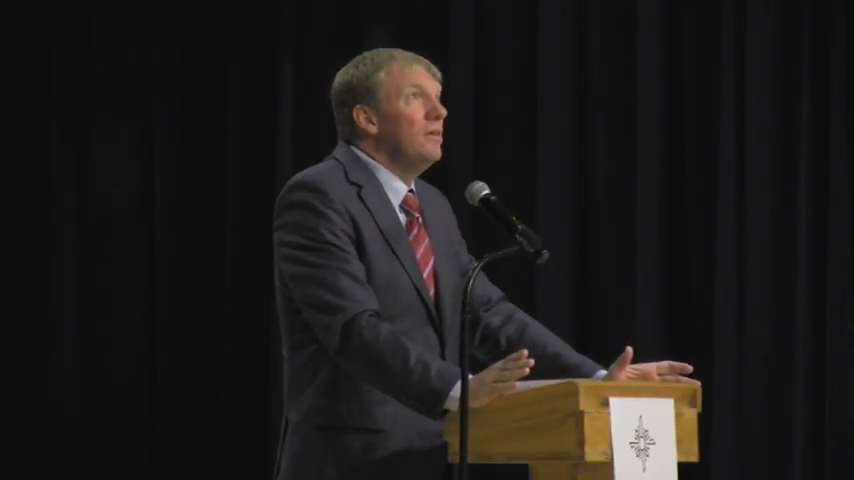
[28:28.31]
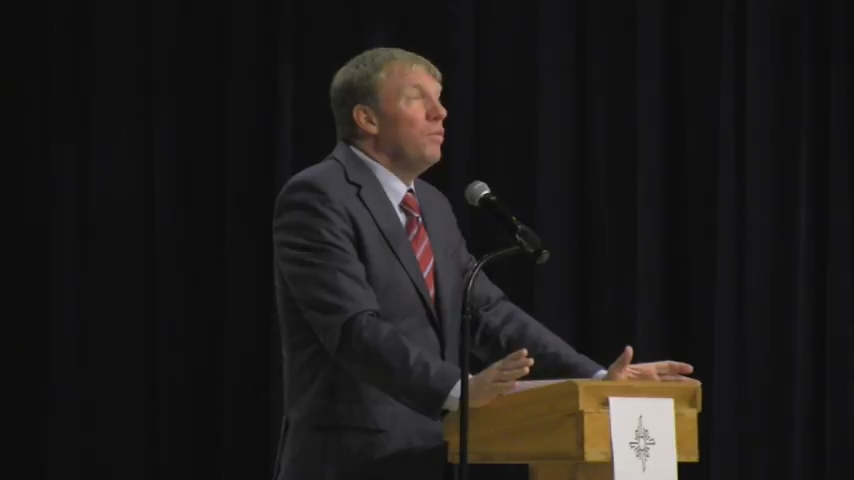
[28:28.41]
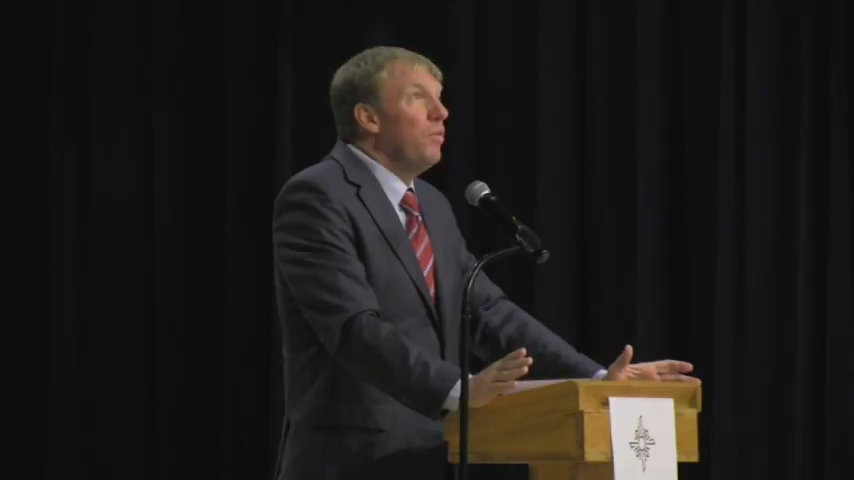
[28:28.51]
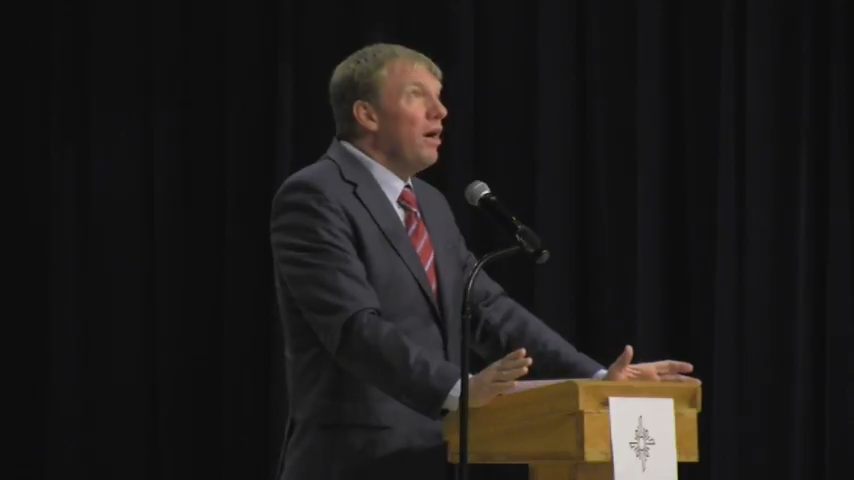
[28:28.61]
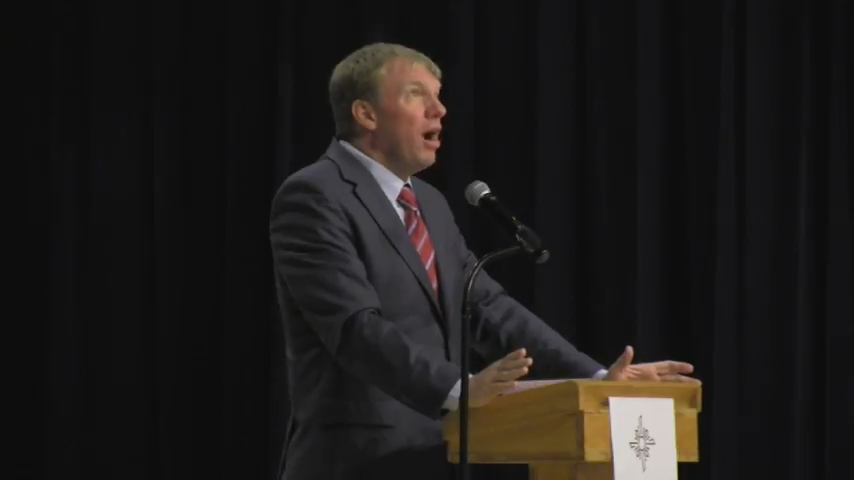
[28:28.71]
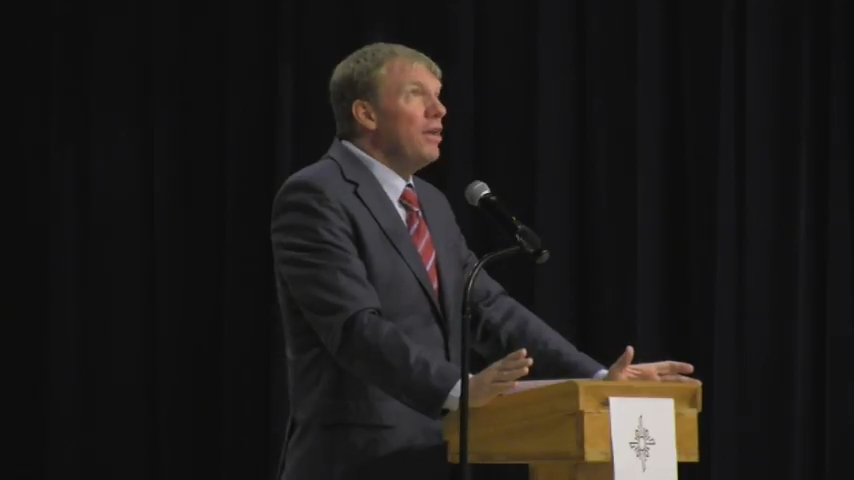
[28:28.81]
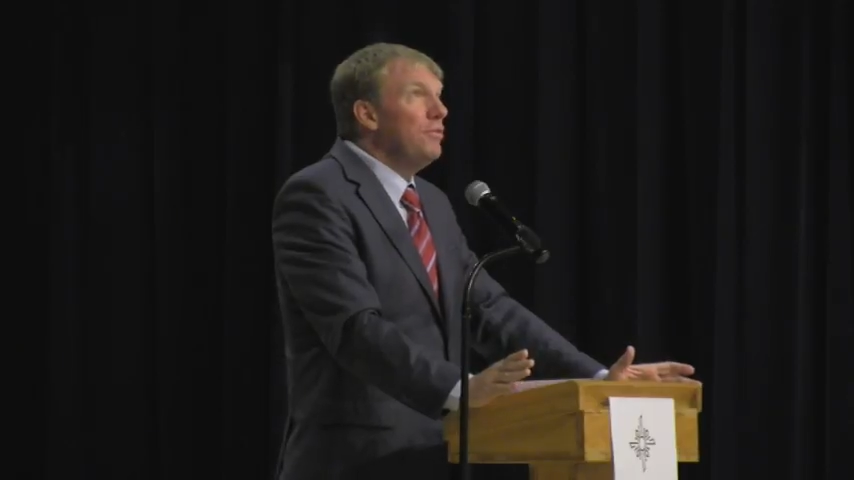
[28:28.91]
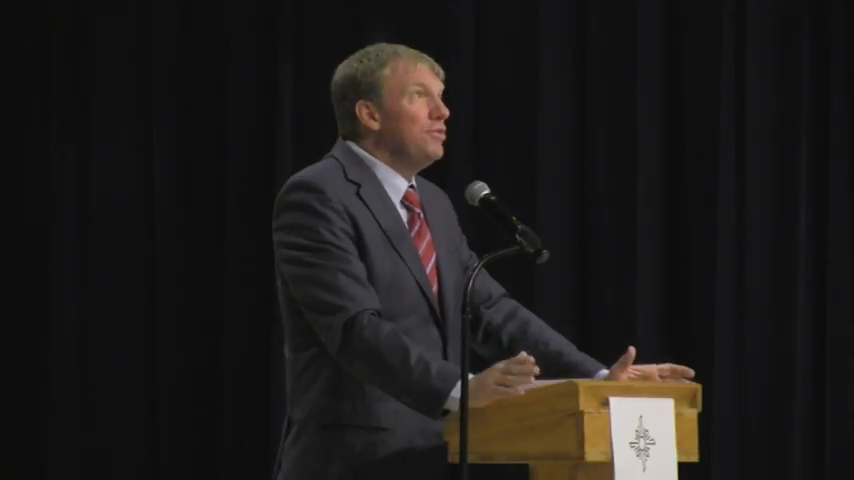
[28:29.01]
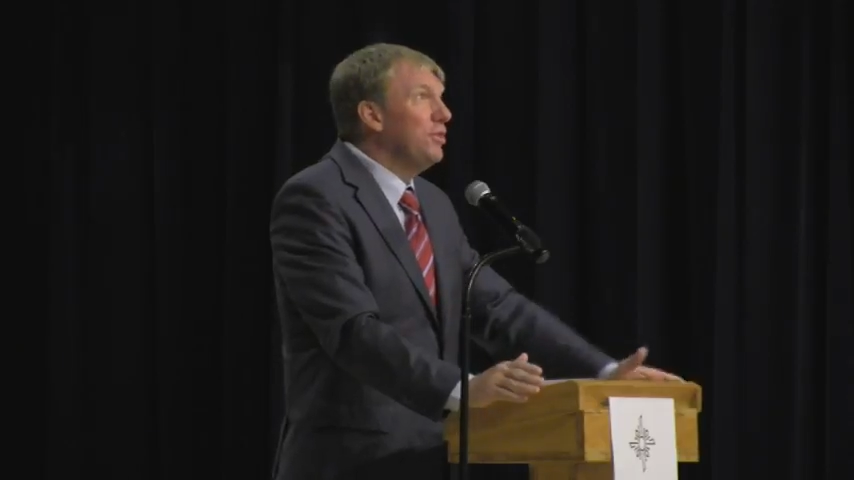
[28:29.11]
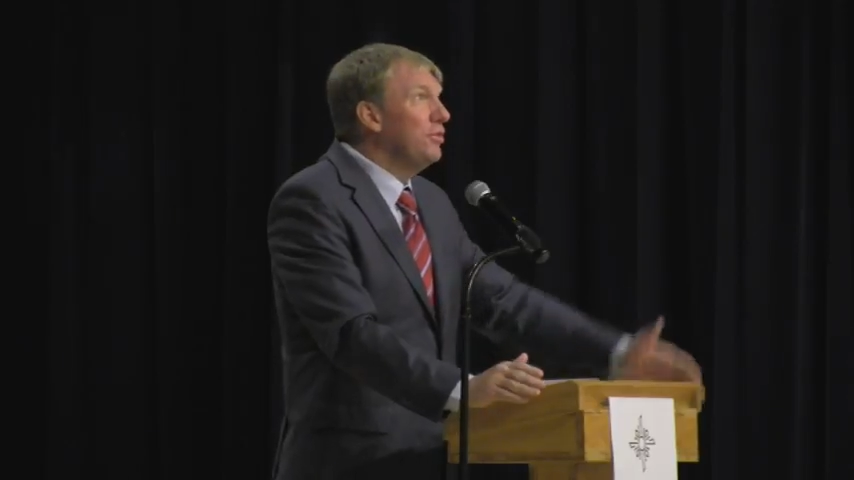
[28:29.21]
Where are
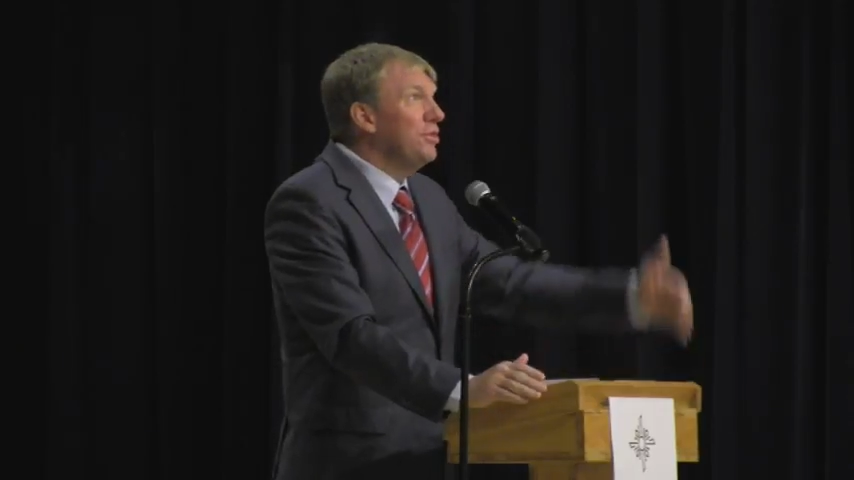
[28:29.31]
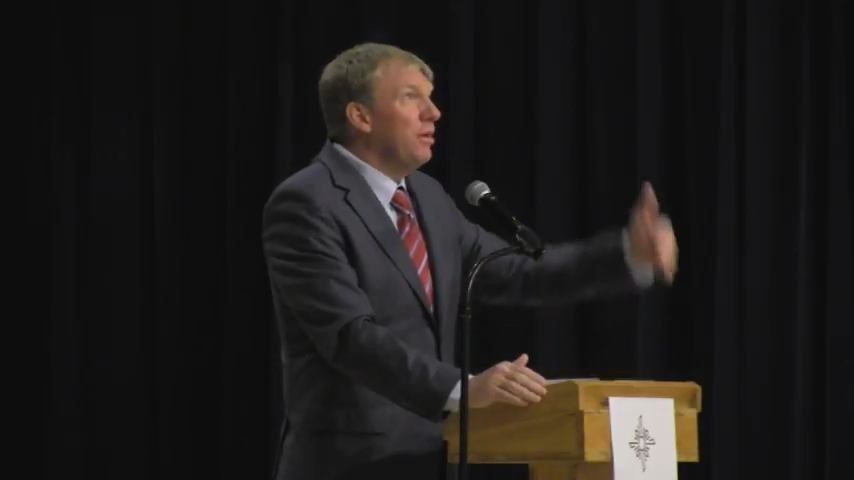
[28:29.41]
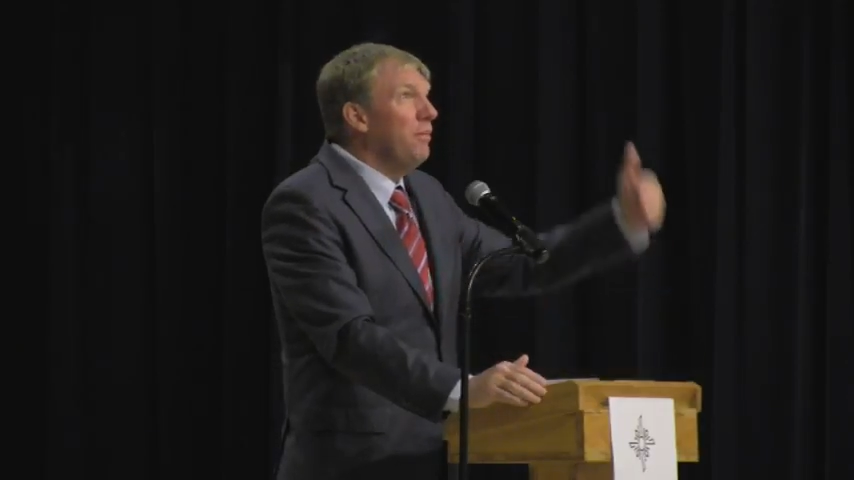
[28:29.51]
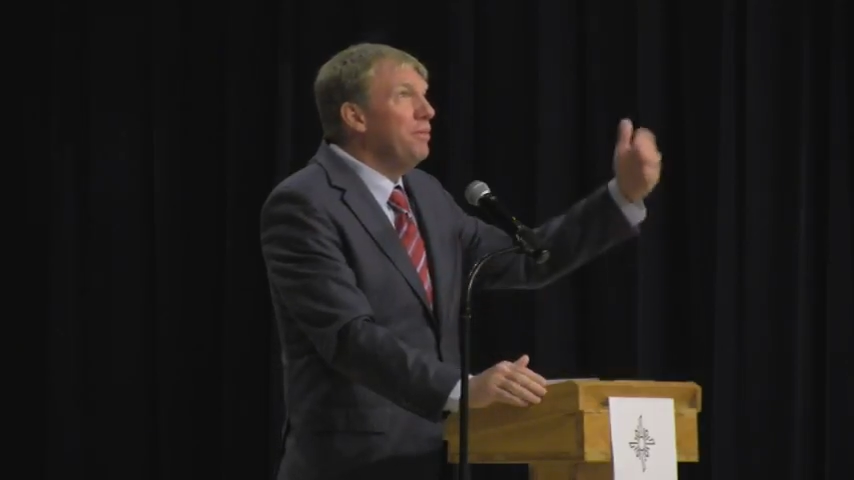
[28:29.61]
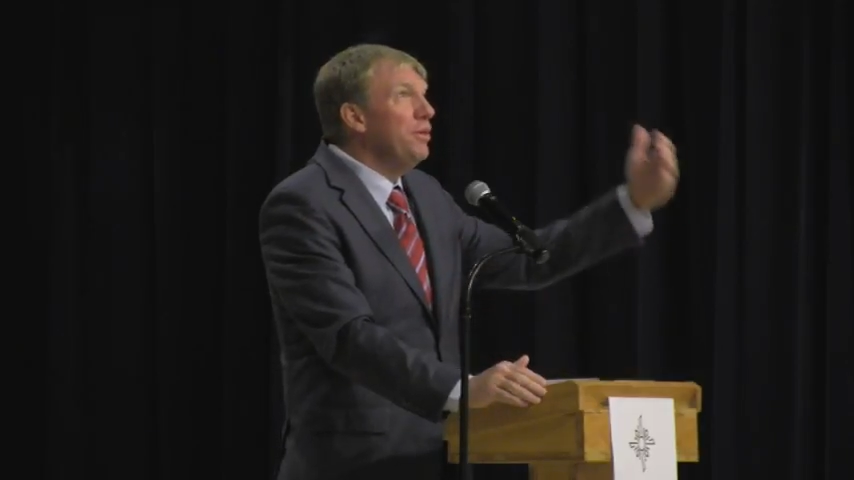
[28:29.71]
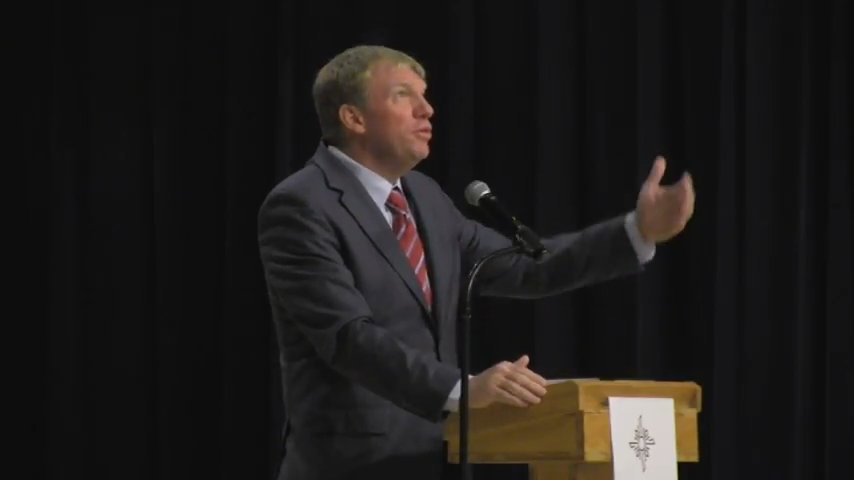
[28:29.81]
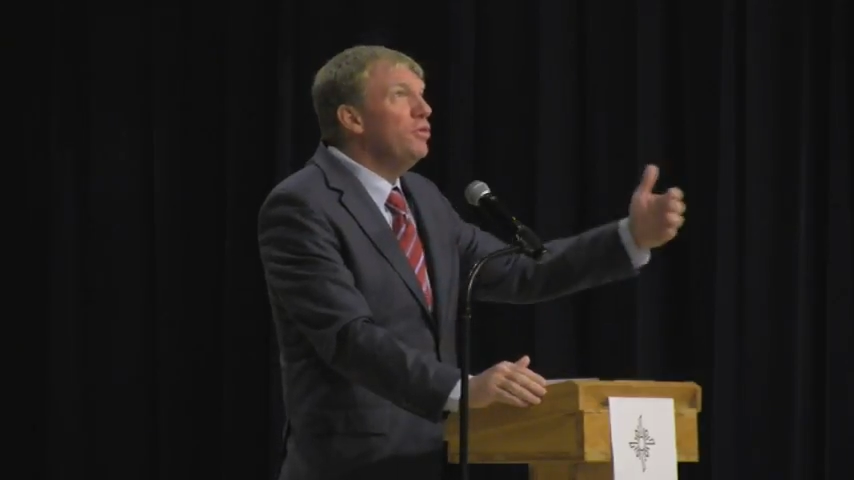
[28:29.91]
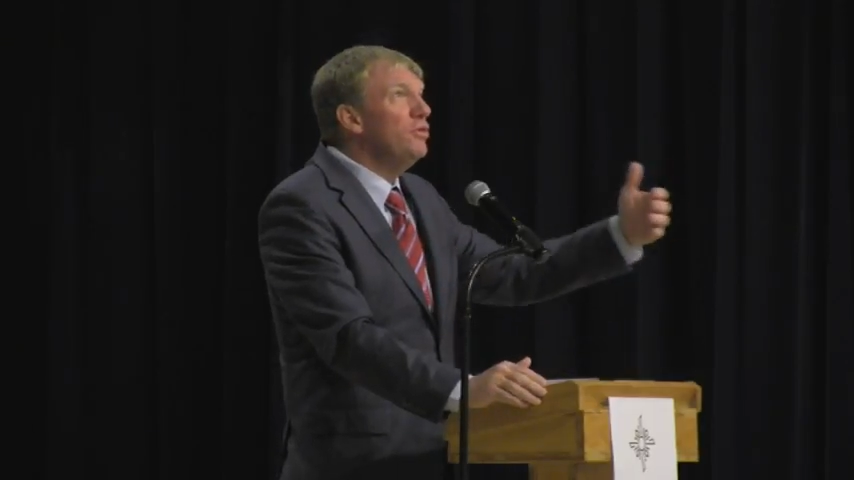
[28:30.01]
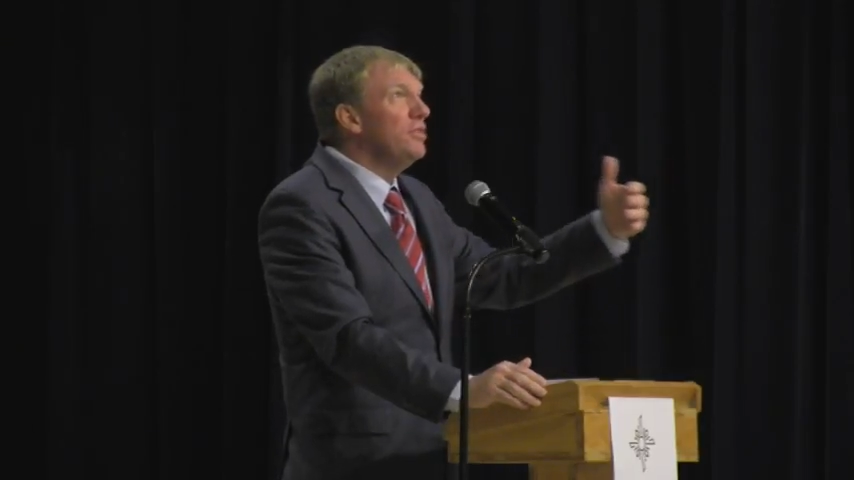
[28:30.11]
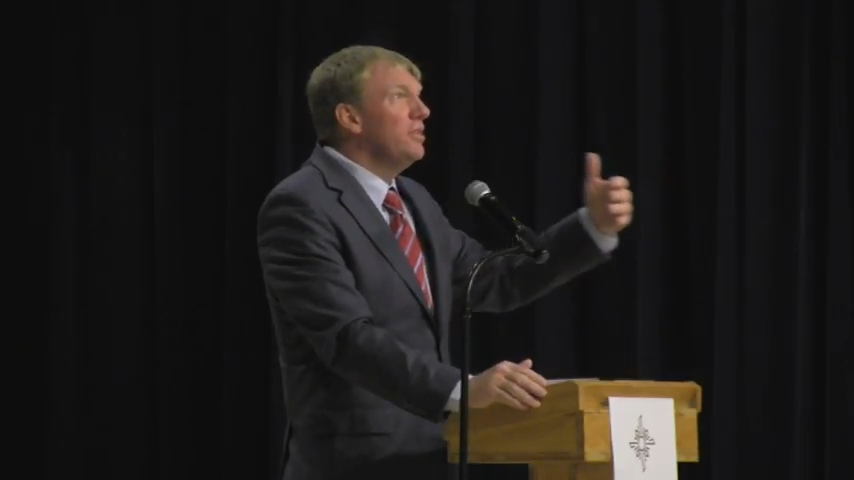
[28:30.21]
you? Children are
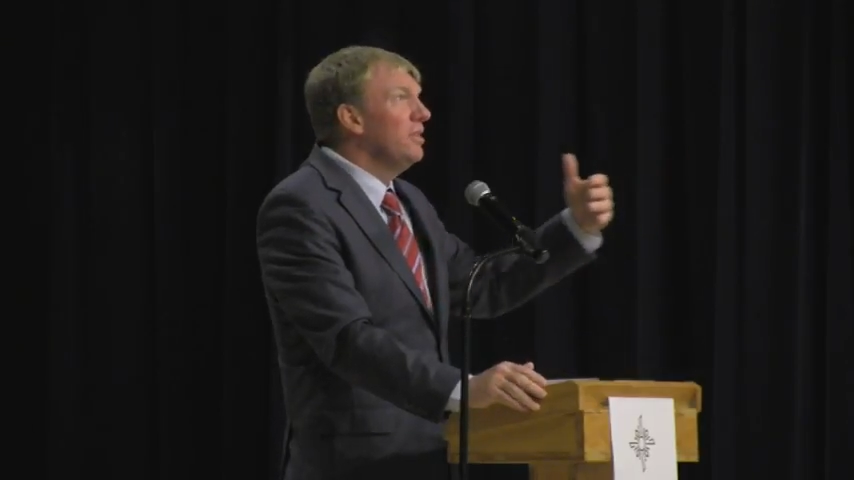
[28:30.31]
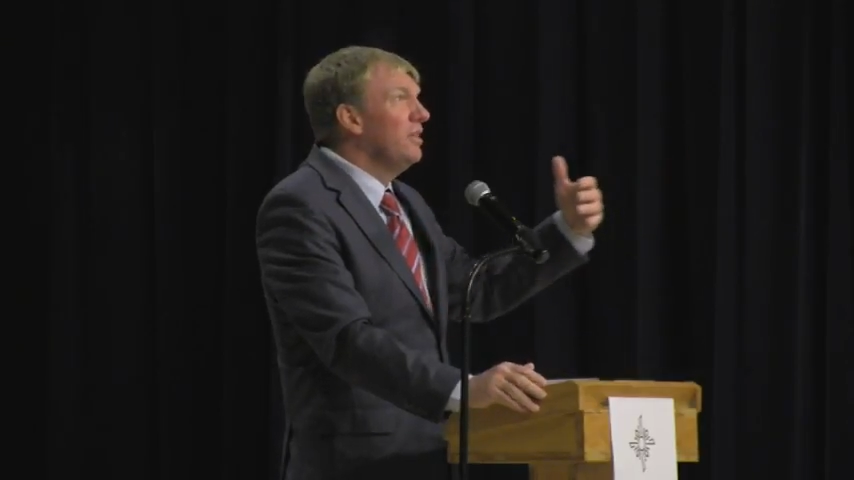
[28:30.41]
abused.